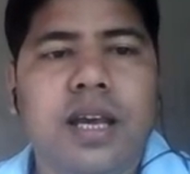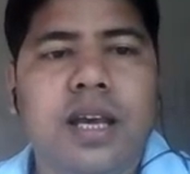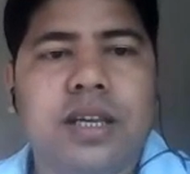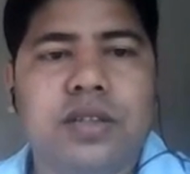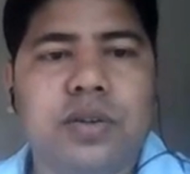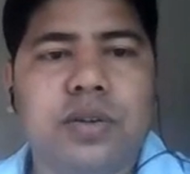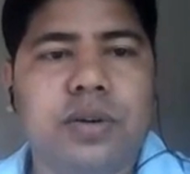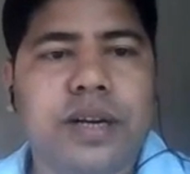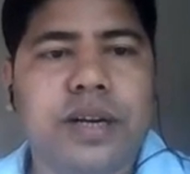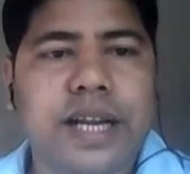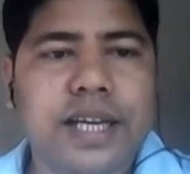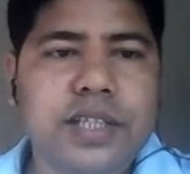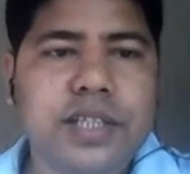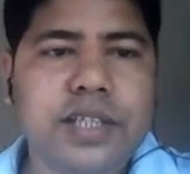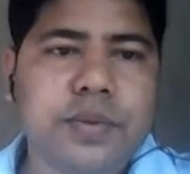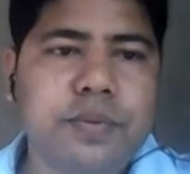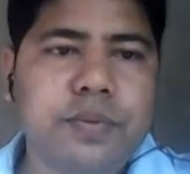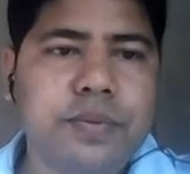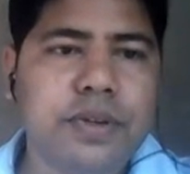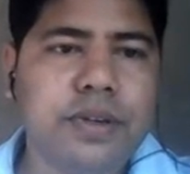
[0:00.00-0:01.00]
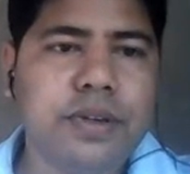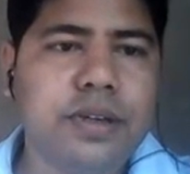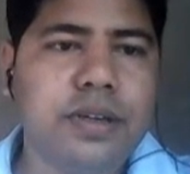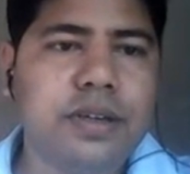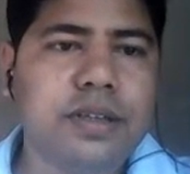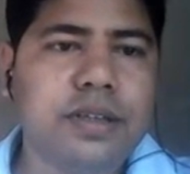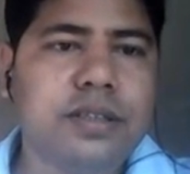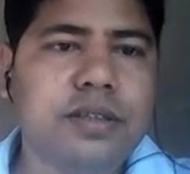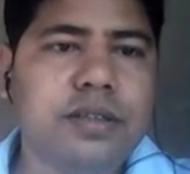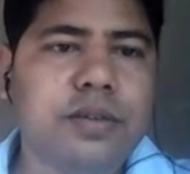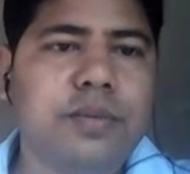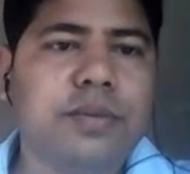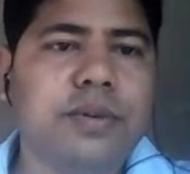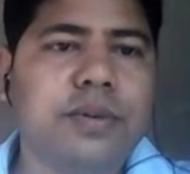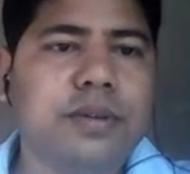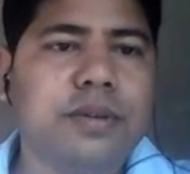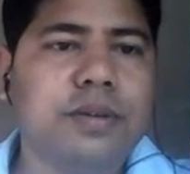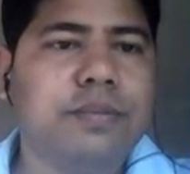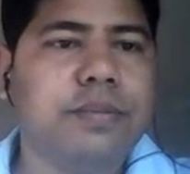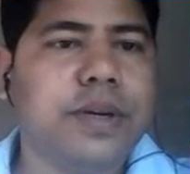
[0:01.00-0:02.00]
So next
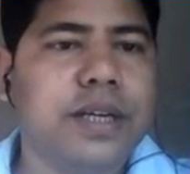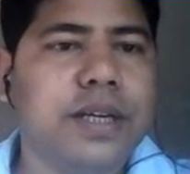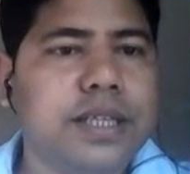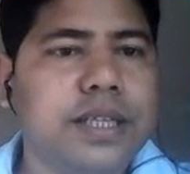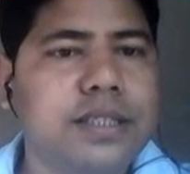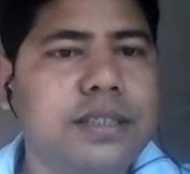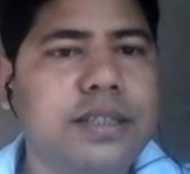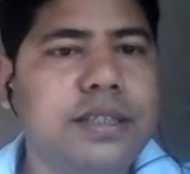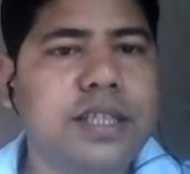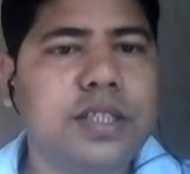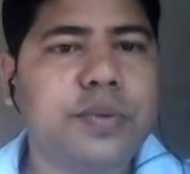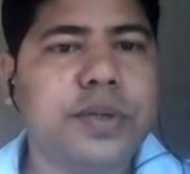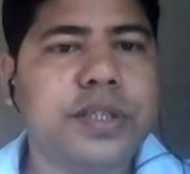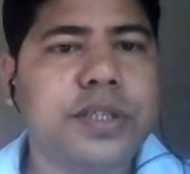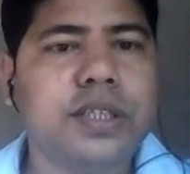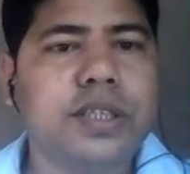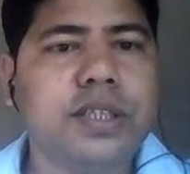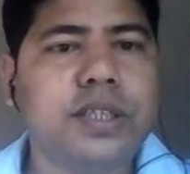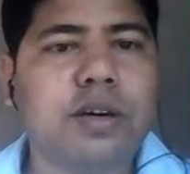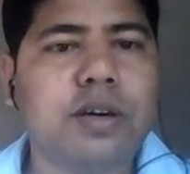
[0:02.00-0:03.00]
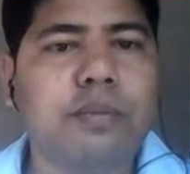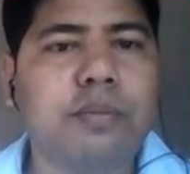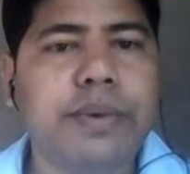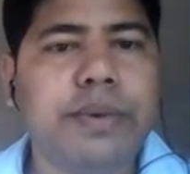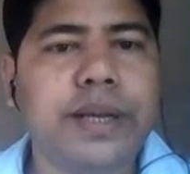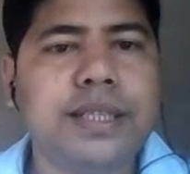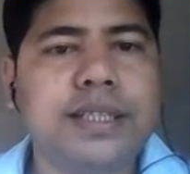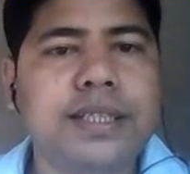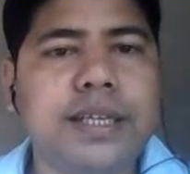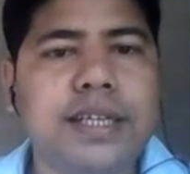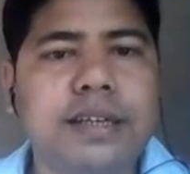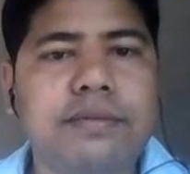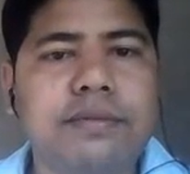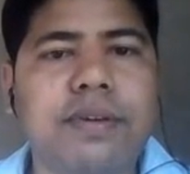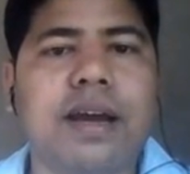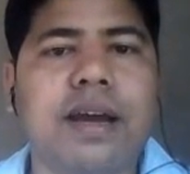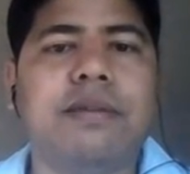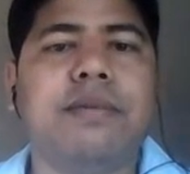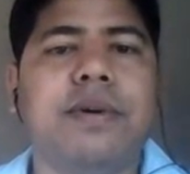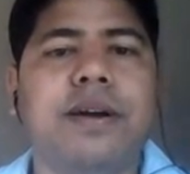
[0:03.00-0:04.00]
part is dispersion compensating
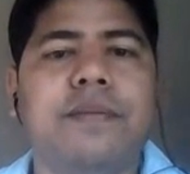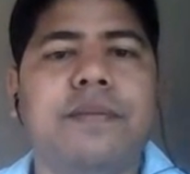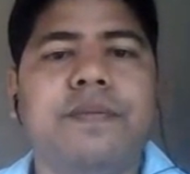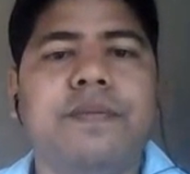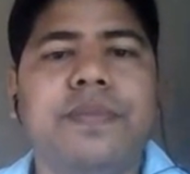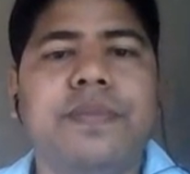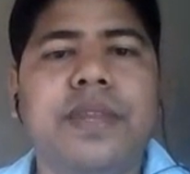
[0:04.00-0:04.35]
fiber.